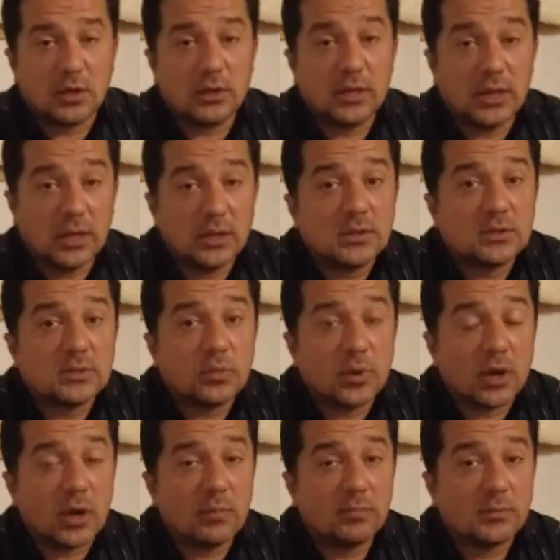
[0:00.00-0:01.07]
need when
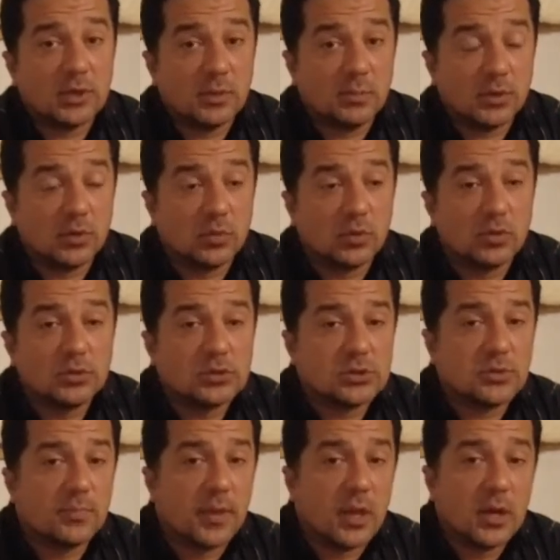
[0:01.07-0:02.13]
I'm deep in the woods.
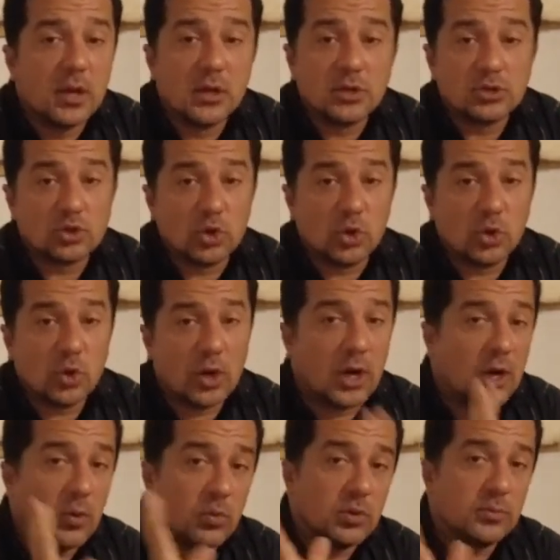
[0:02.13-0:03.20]
So
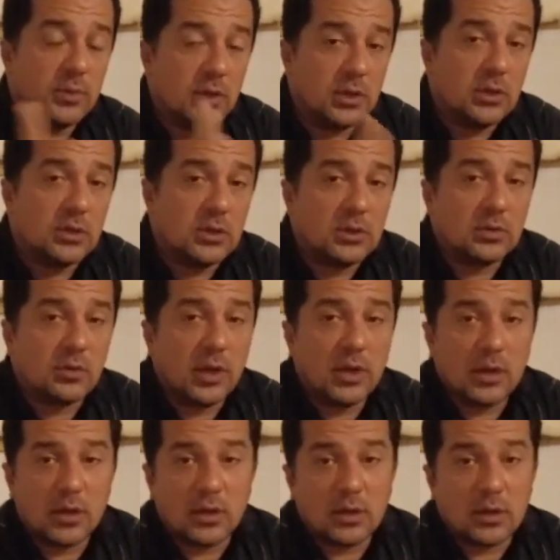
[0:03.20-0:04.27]
I will be
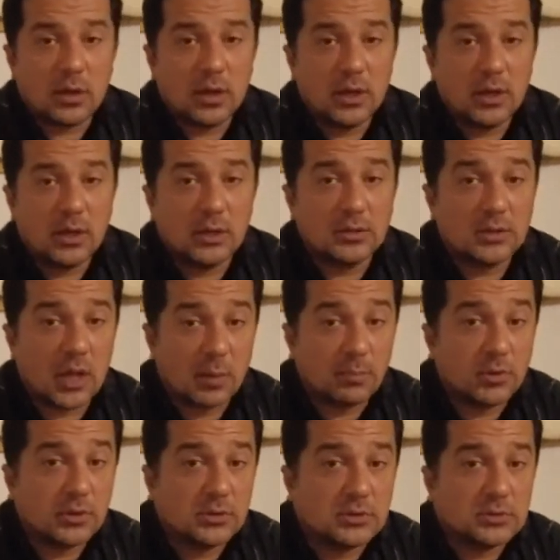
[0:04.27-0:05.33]
creating a
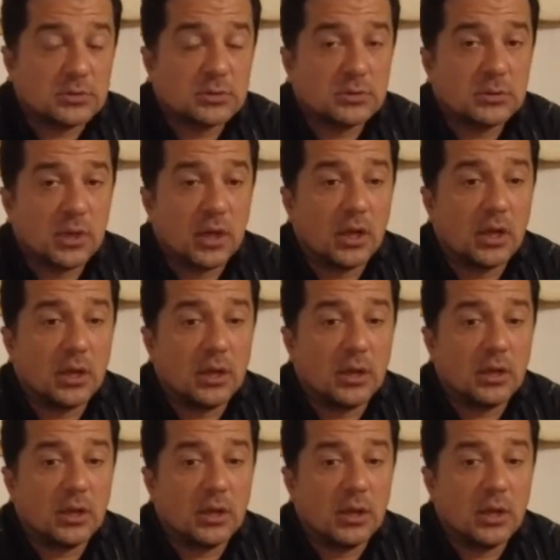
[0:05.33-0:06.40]
template,
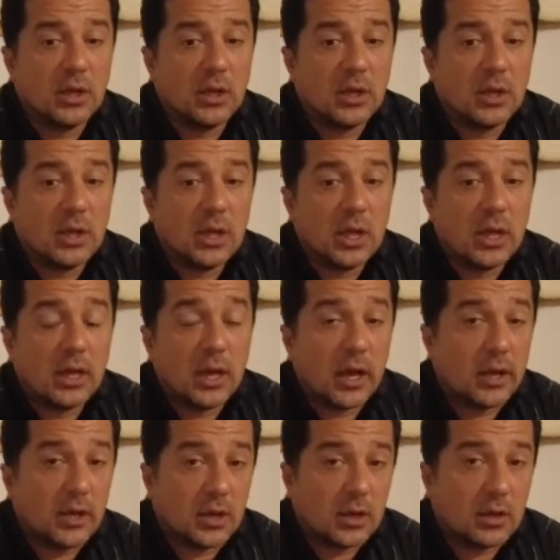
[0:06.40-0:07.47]
a an
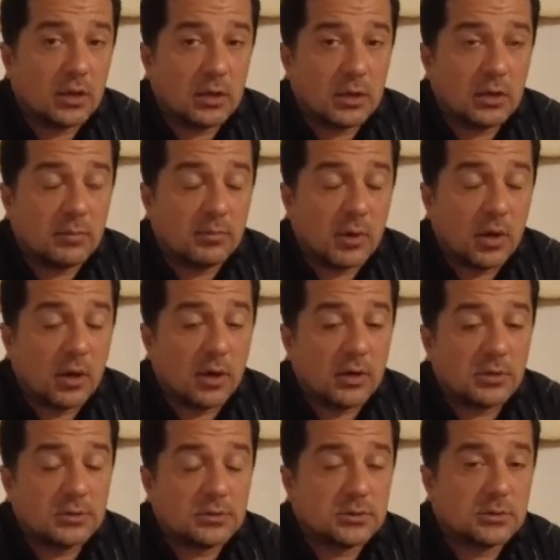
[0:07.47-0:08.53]
idea in
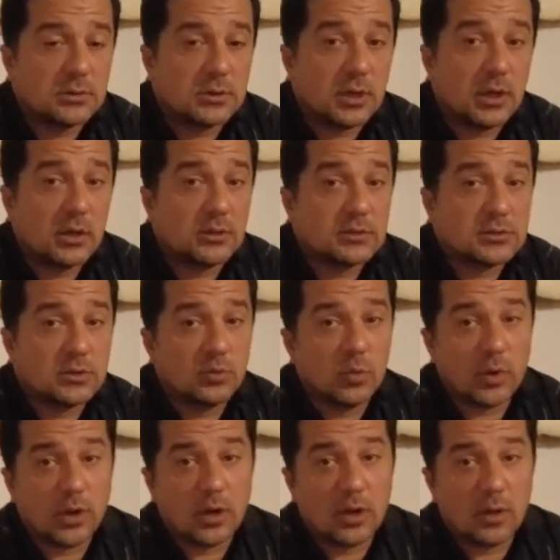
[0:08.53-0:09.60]
mind, and see
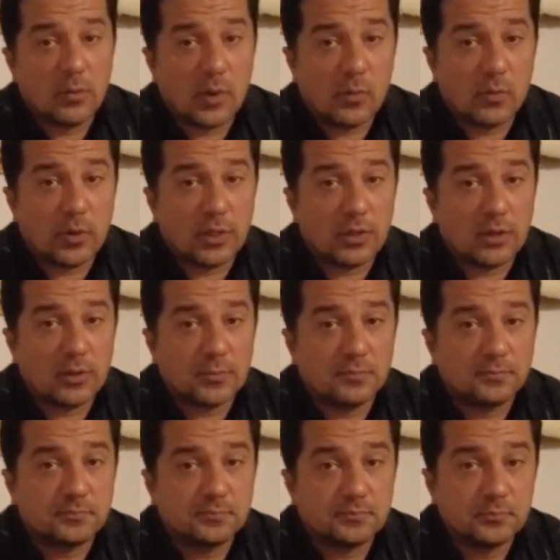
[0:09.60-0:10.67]
what I come up with.
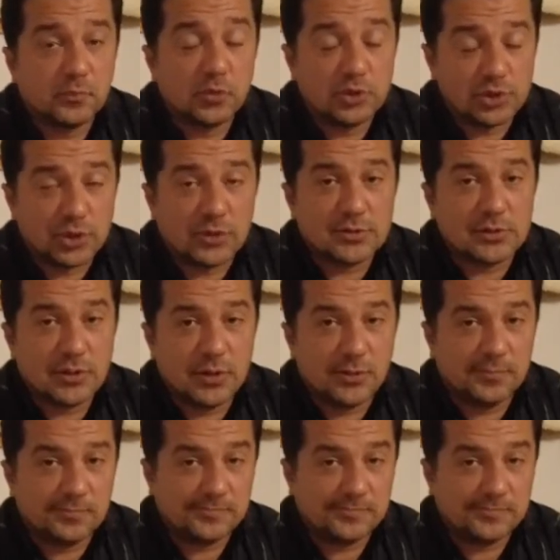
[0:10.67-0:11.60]
We shall see.